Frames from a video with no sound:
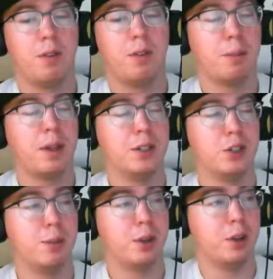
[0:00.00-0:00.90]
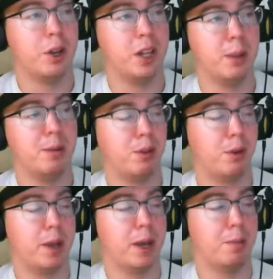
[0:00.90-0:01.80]
If you got bench room and you're in a deeper
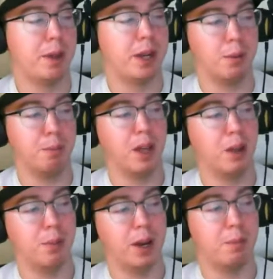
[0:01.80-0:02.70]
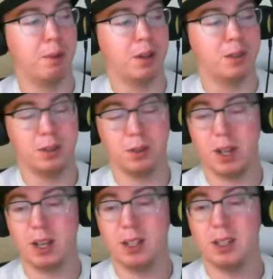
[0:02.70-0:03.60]
format, I'm picking up Bell, but I'm also
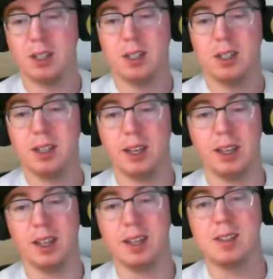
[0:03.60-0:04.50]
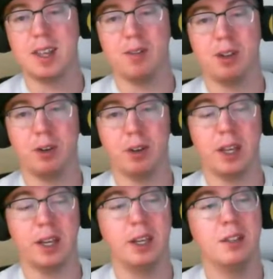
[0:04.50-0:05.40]
not saving your
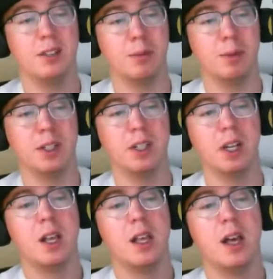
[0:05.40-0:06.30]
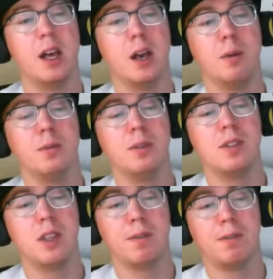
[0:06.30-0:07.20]
league so much. Yeah.
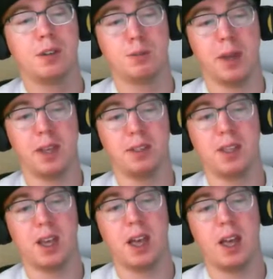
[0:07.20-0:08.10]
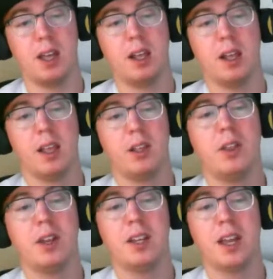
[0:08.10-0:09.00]
Still at first base. You
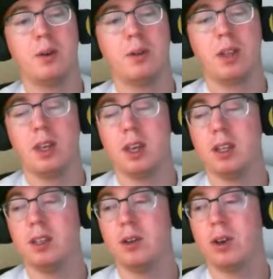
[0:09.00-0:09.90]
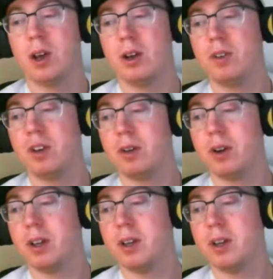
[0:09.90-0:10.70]
like Dejo League and Yordano Ventura?